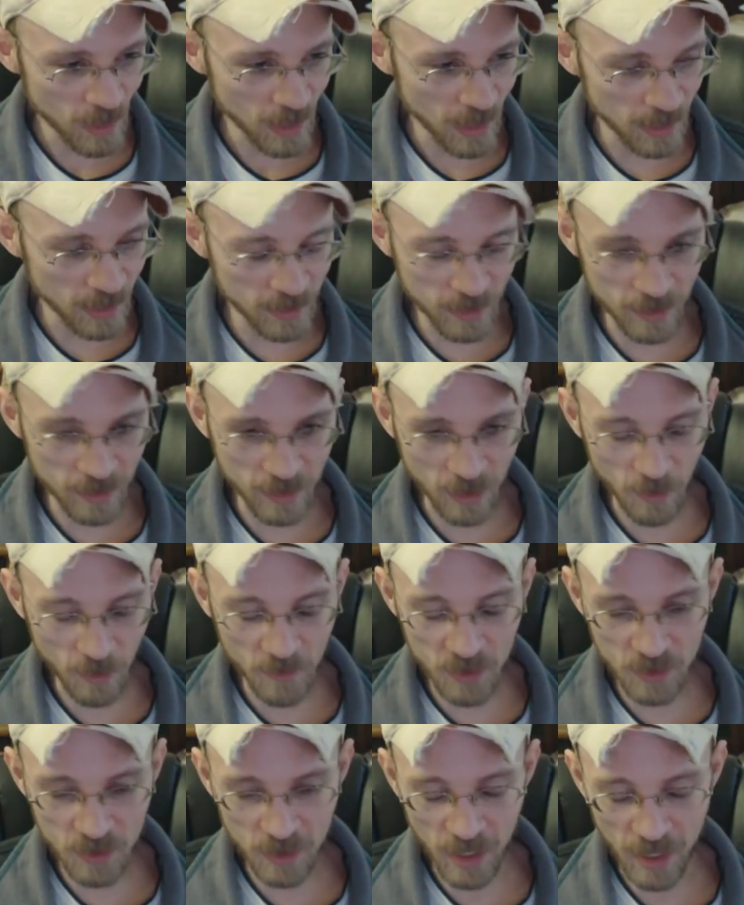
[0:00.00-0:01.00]
And then
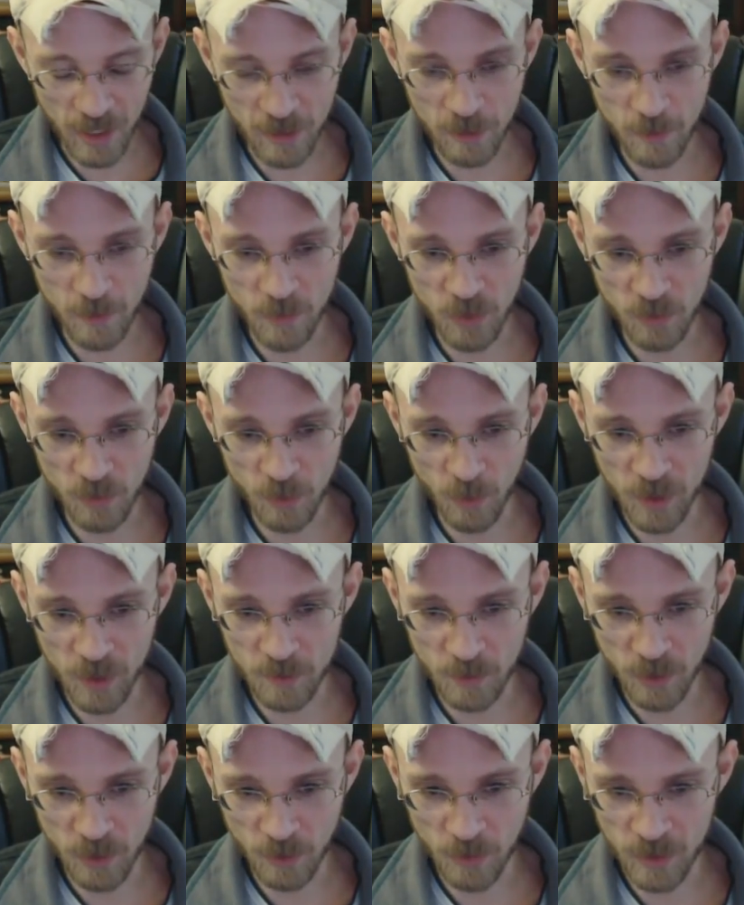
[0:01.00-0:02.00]
obviously the head of the
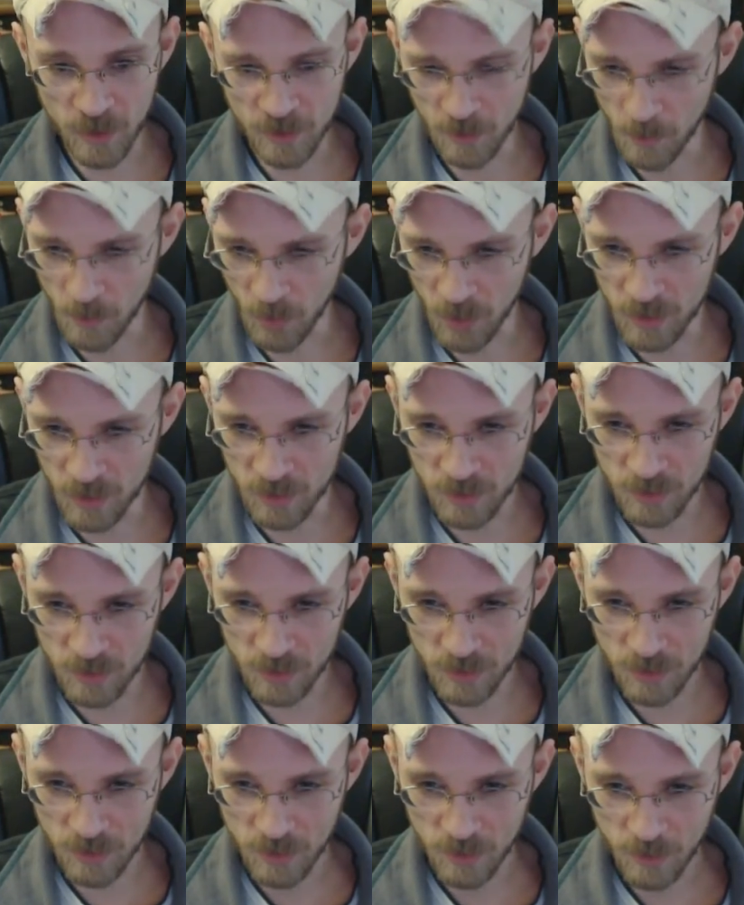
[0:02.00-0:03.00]
West Bureau is the
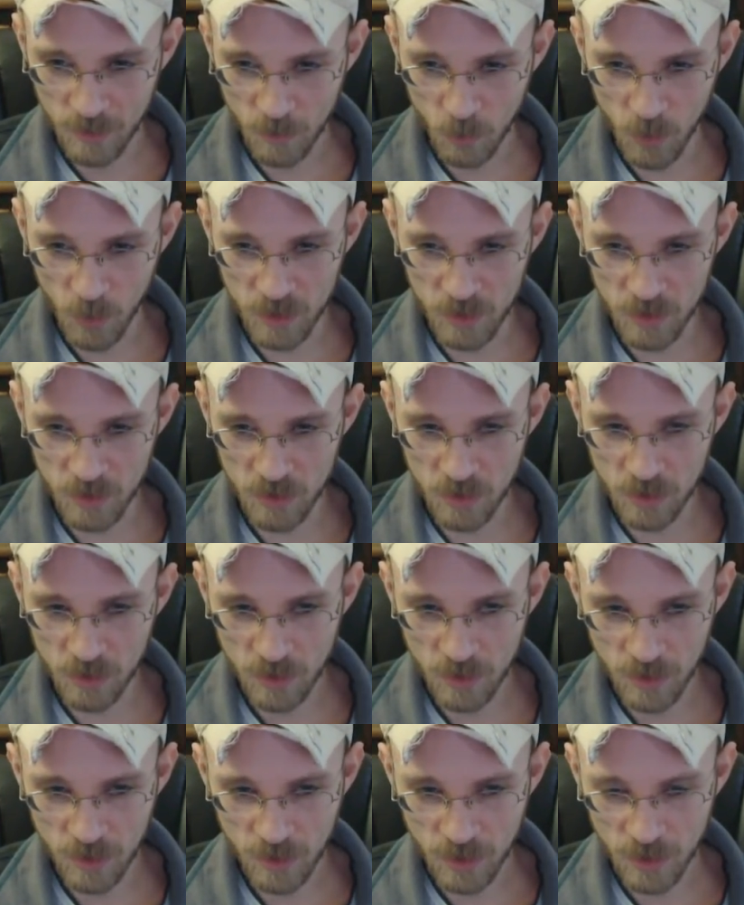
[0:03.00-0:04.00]
Prince, which
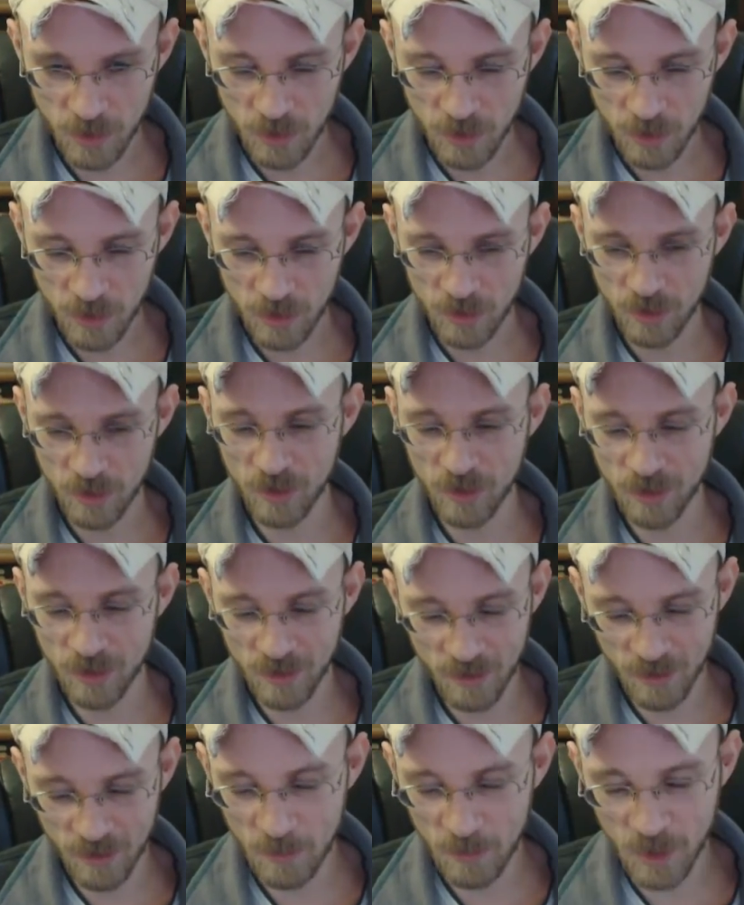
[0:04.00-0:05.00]

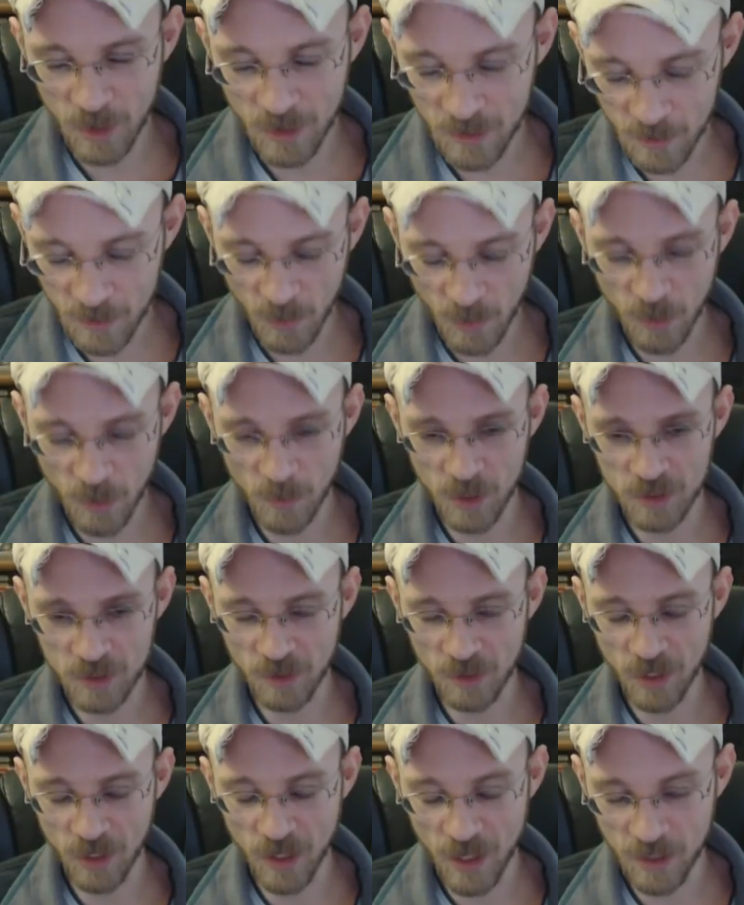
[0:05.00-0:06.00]
I'm not gonna spoil much
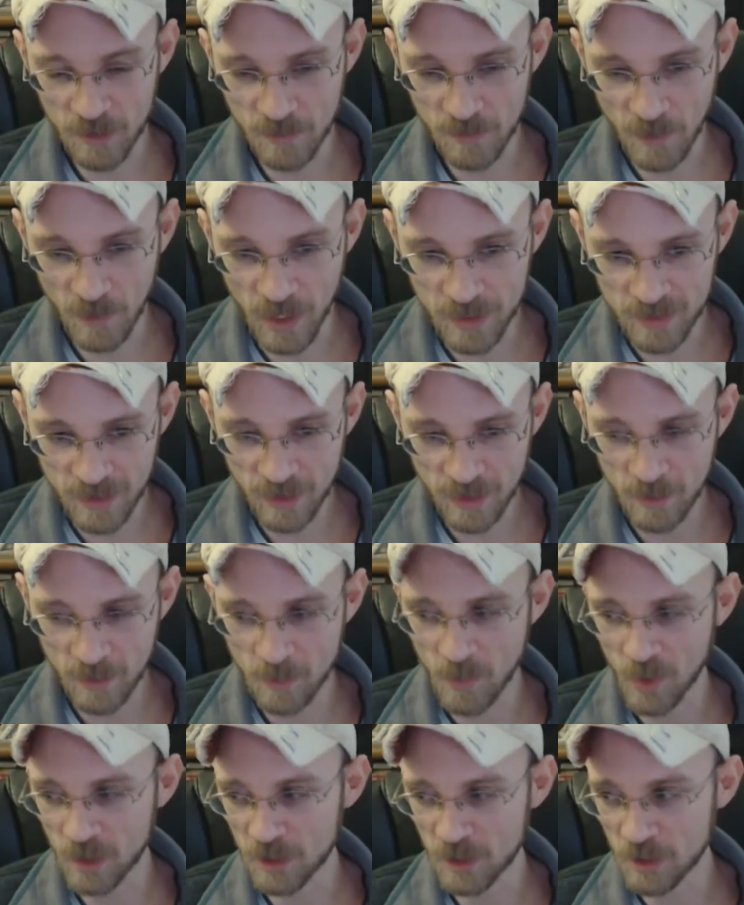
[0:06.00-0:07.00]
of the last fight scene,
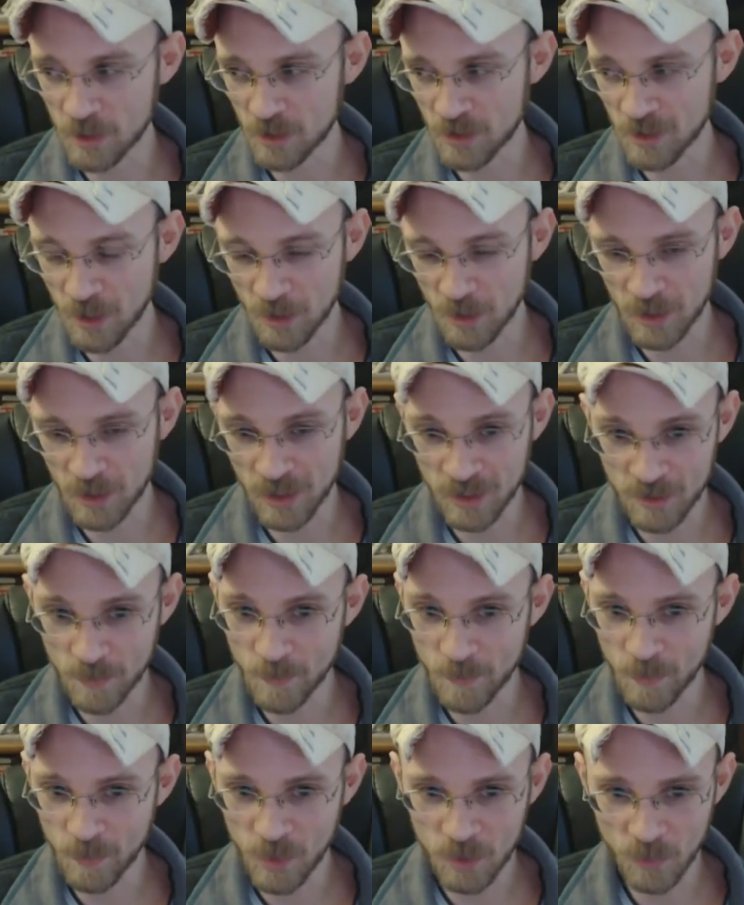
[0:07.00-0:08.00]
but just know that
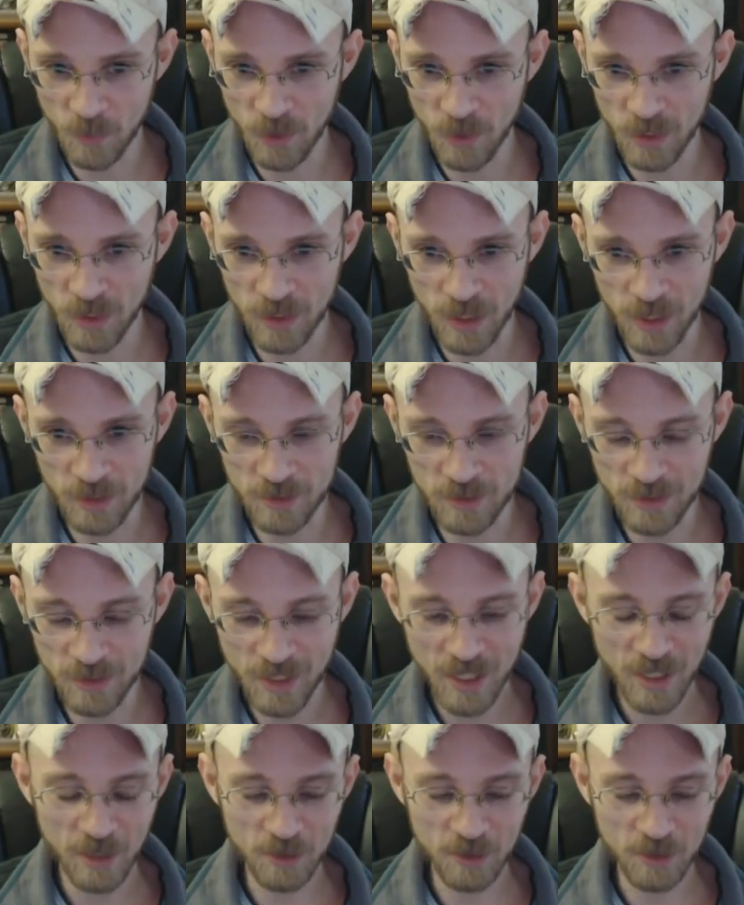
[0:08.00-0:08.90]
it's really nice.